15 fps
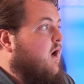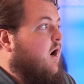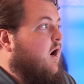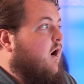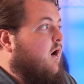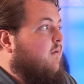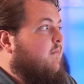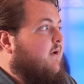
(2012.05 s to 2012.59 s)

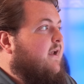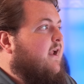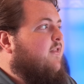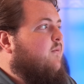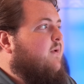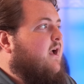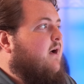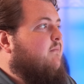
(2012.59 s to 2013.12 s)
And now
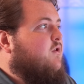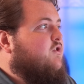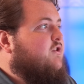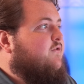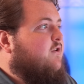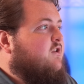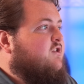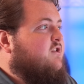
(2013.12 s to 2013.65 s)
that we got most
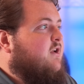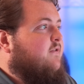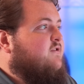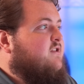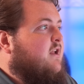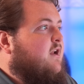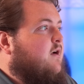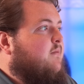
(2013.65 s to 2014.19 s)
of our stuff
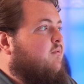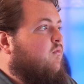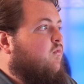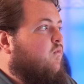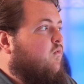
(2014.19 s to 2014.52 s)
set up,